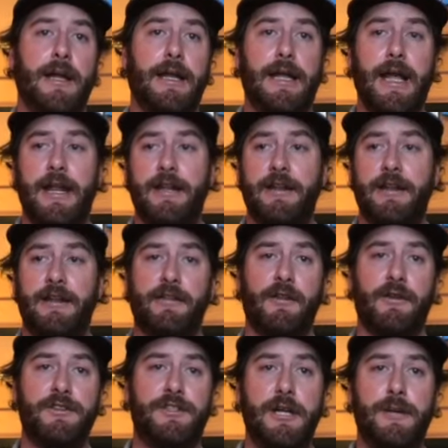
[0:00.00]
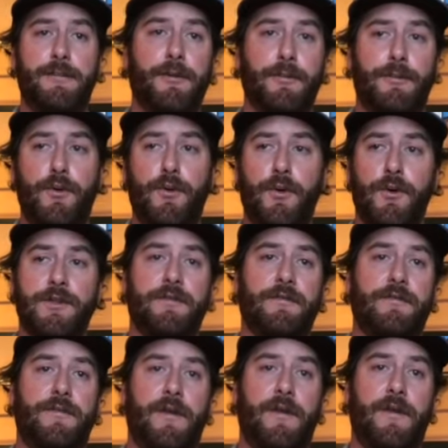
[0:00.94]
and get into those deeper
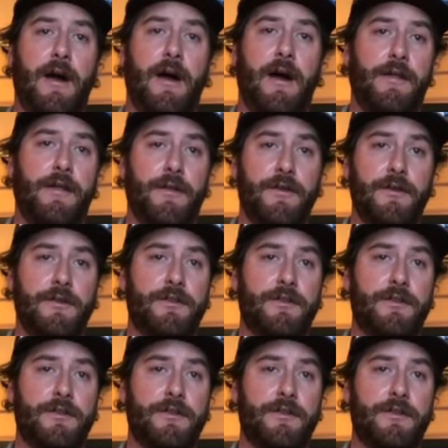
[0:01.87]
pools and find